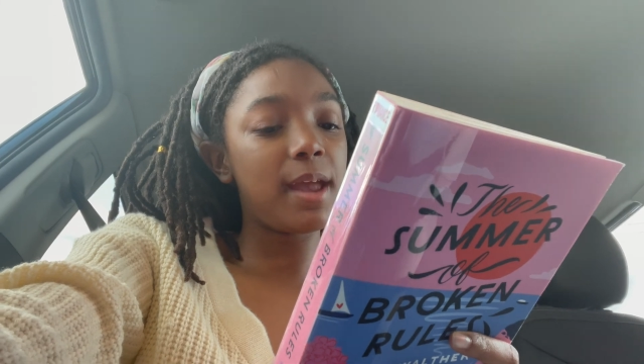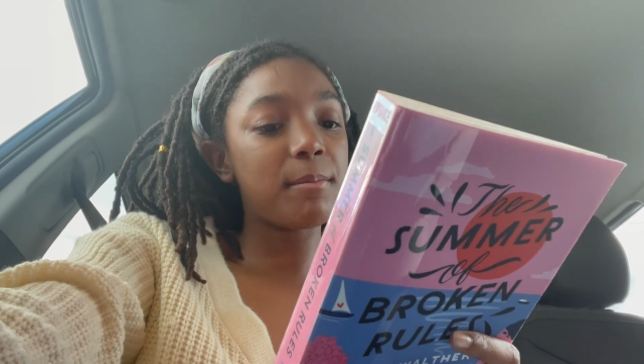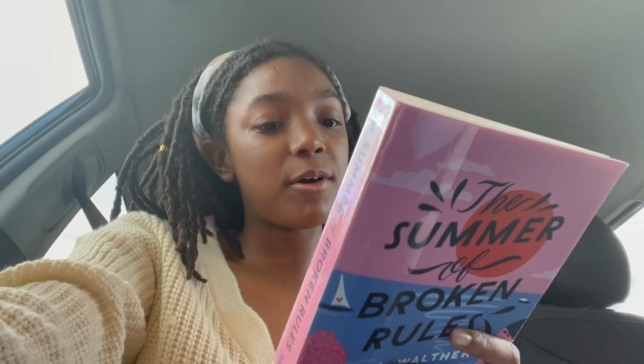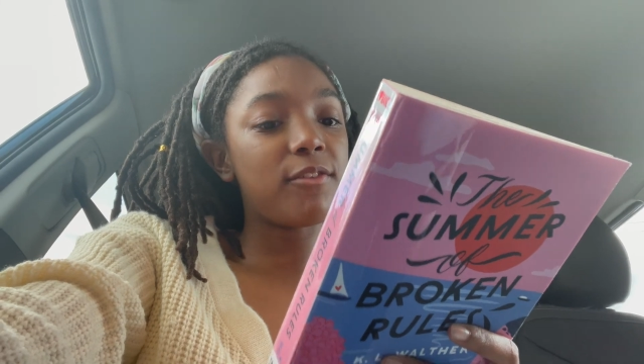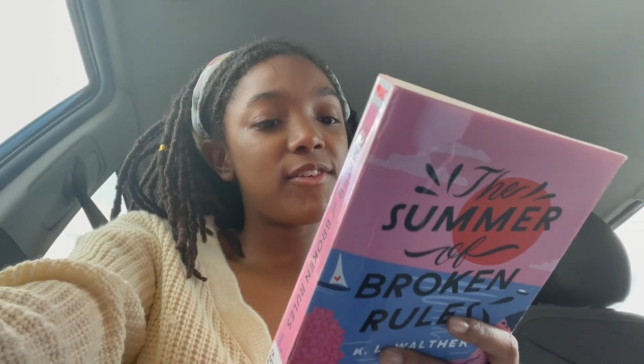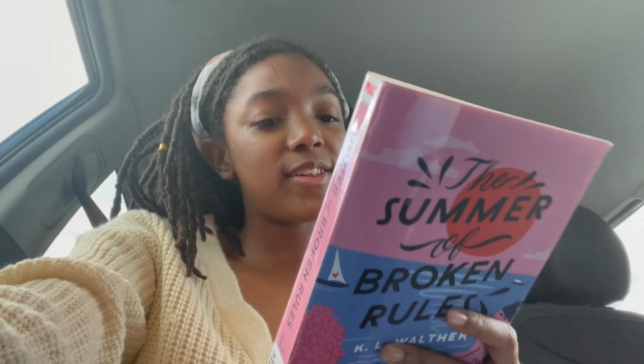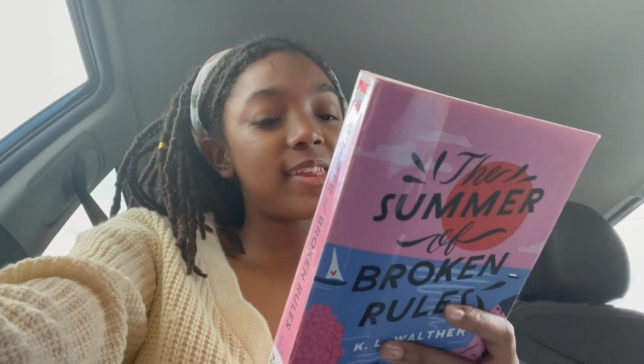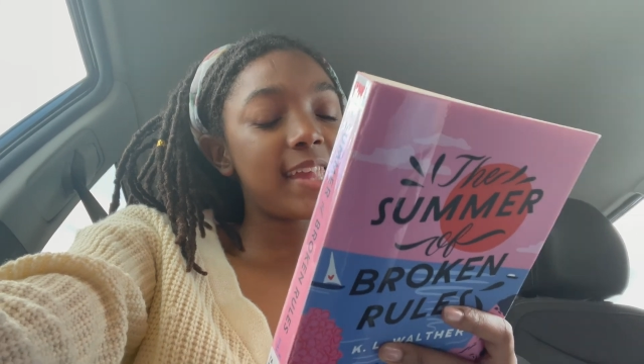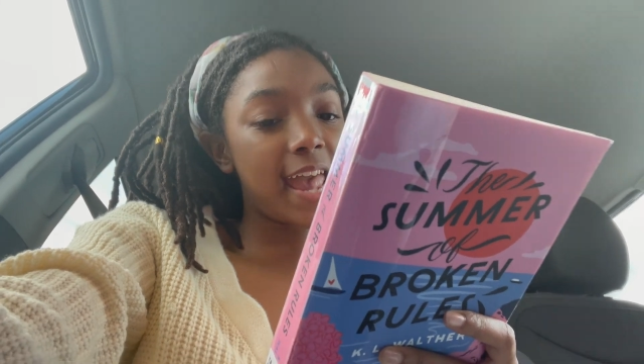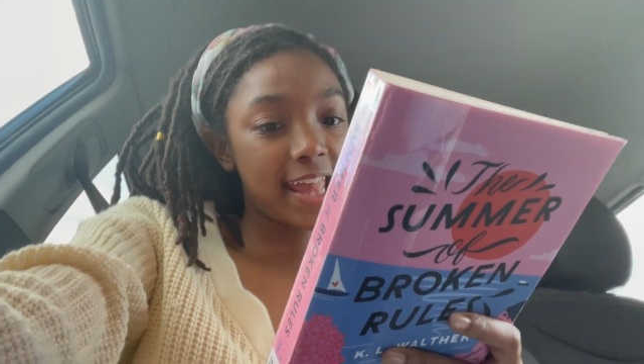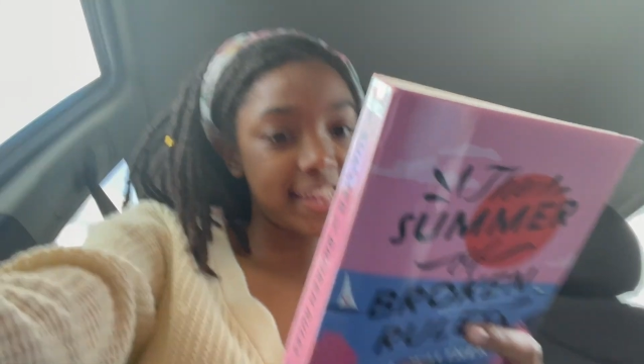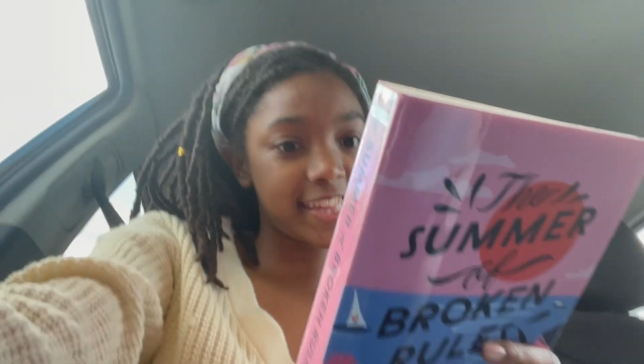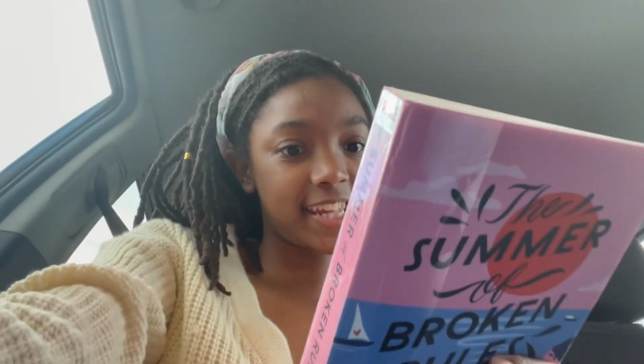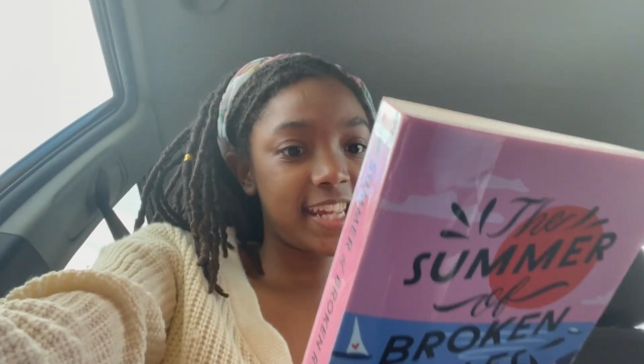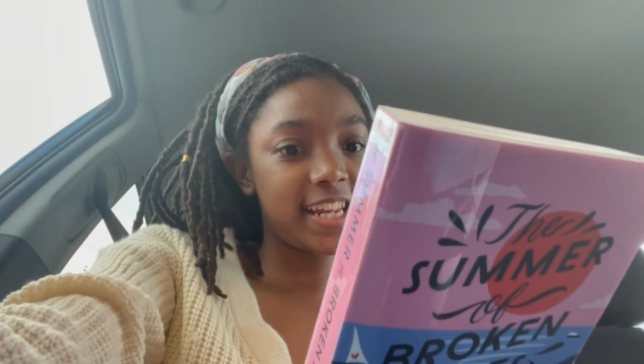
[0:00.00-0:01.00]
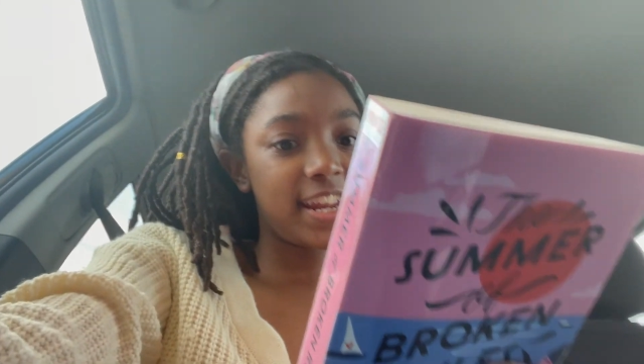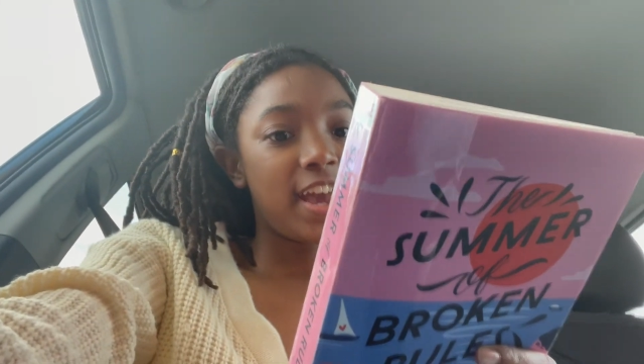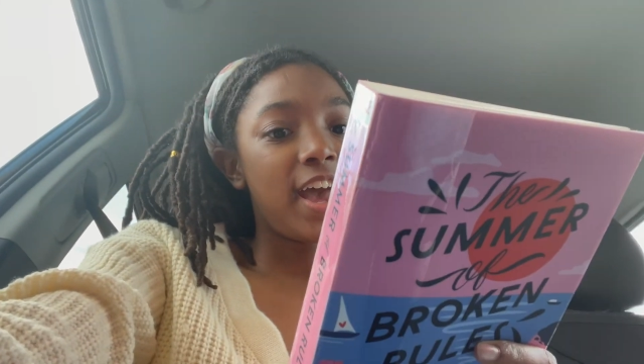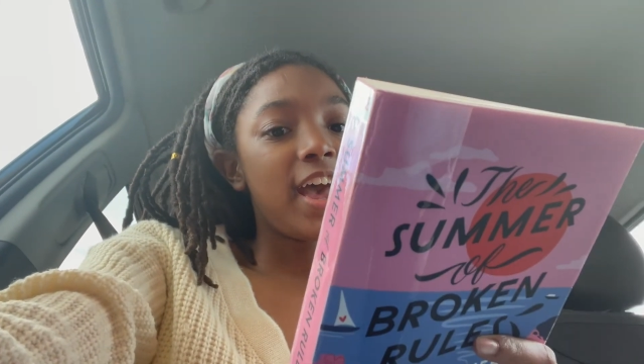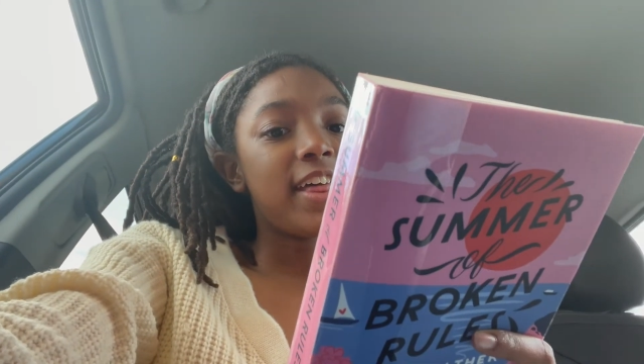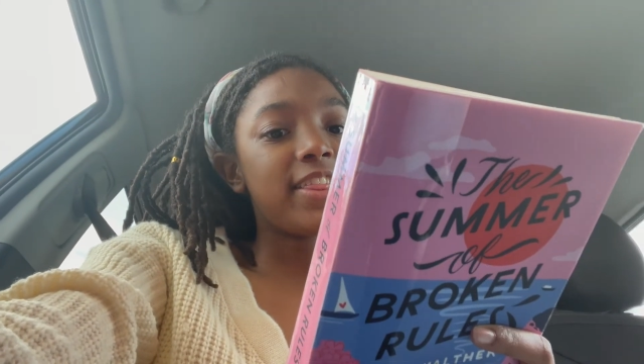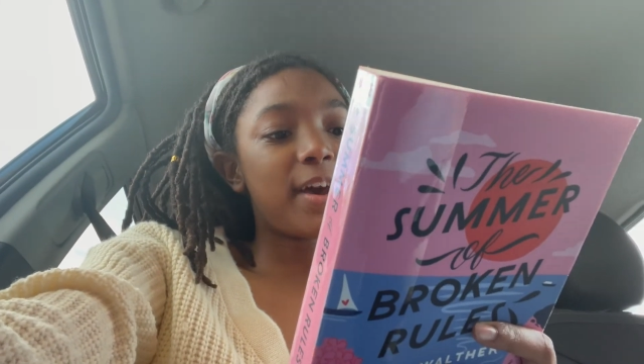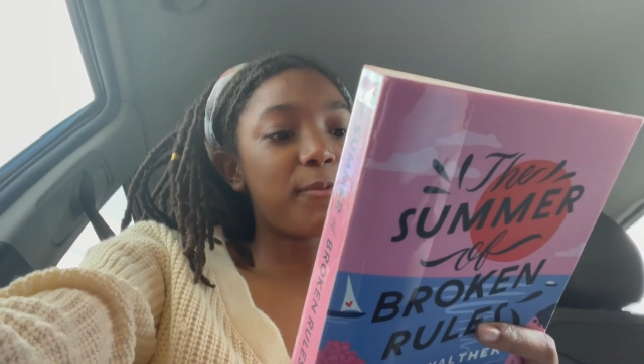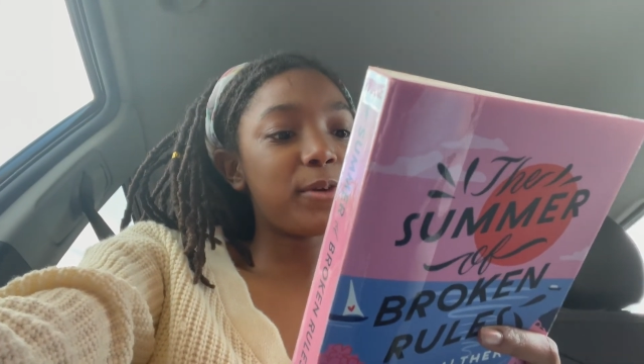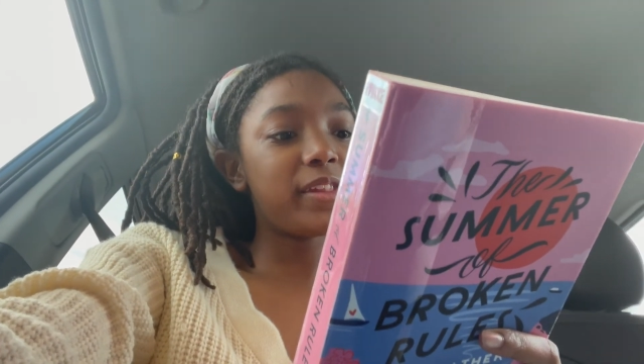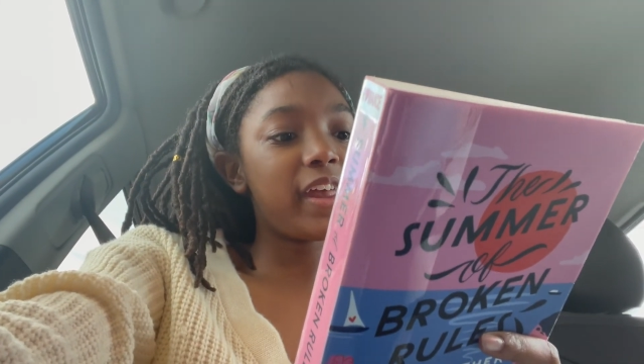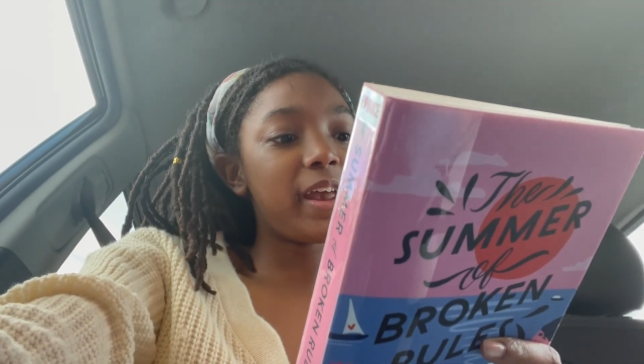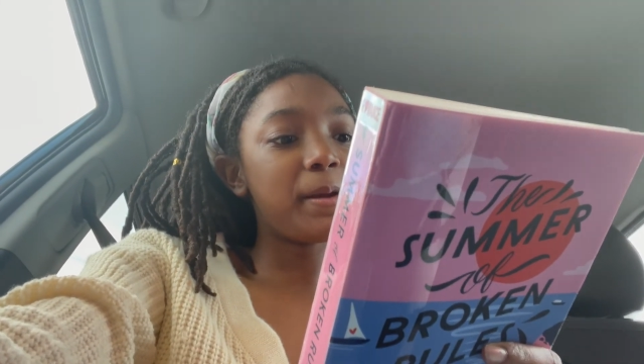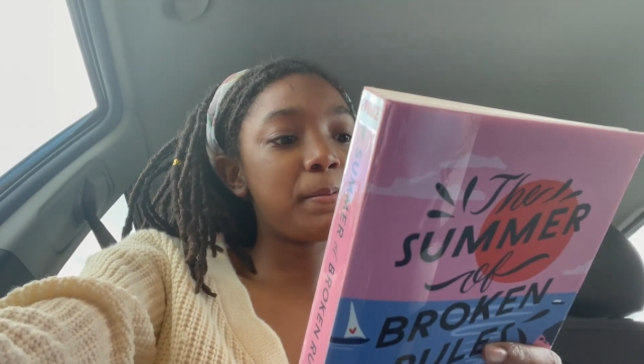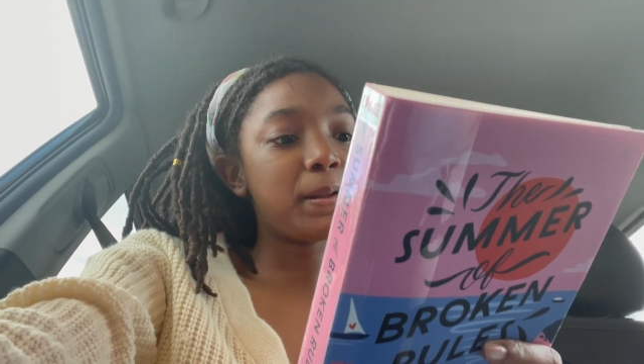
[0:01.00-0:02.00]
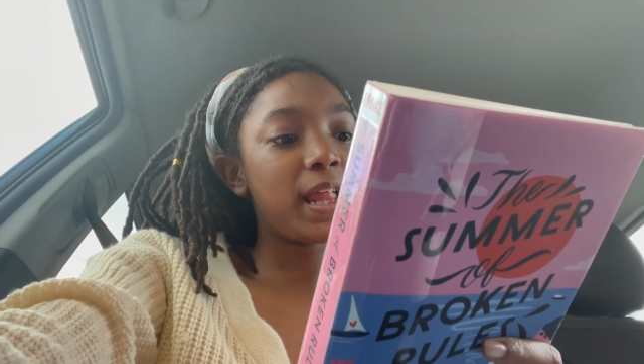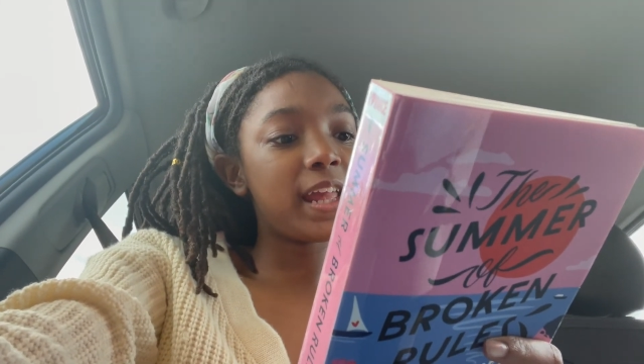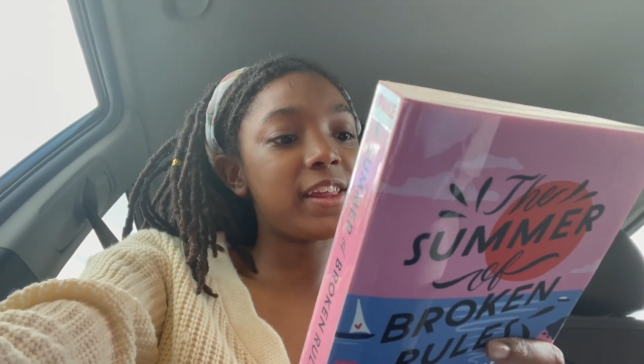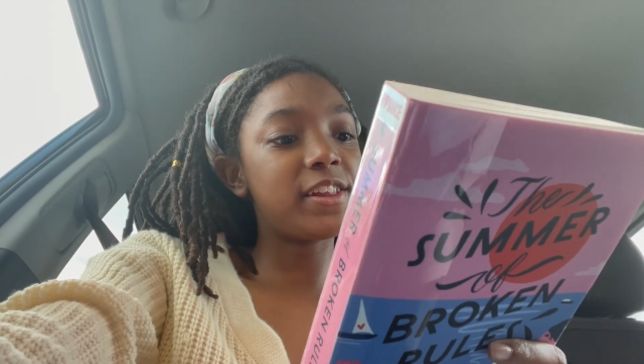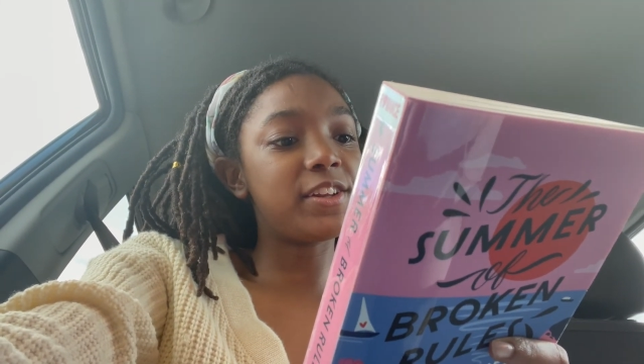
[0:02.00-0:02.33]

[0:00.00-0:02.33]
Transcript: of Assassin that will take place